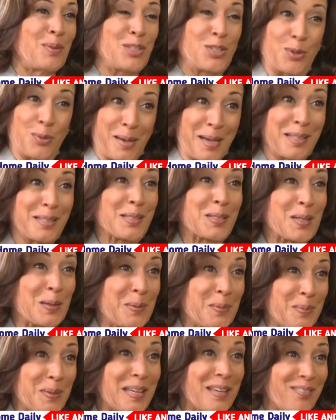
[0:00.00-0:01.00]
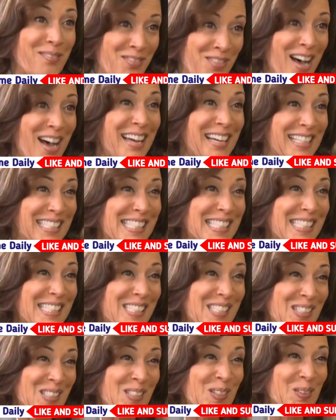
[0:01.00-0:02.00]
But Joe Biden's gonna be fine.
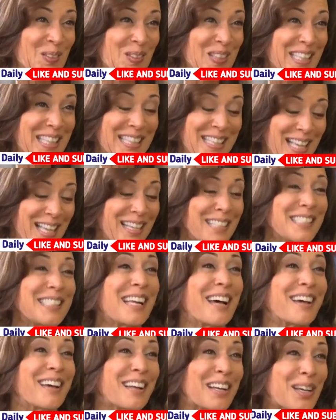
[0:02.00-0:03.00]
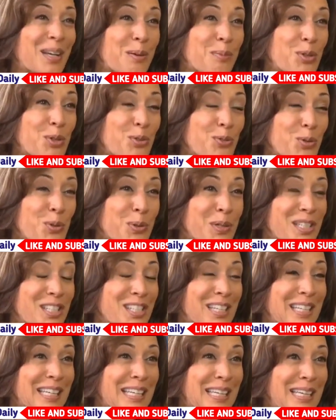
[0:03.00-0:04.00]
So that is not gonna come to
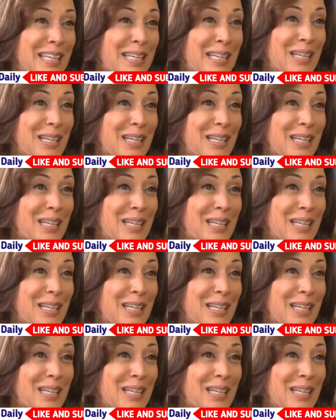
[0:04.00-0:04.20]
fruition.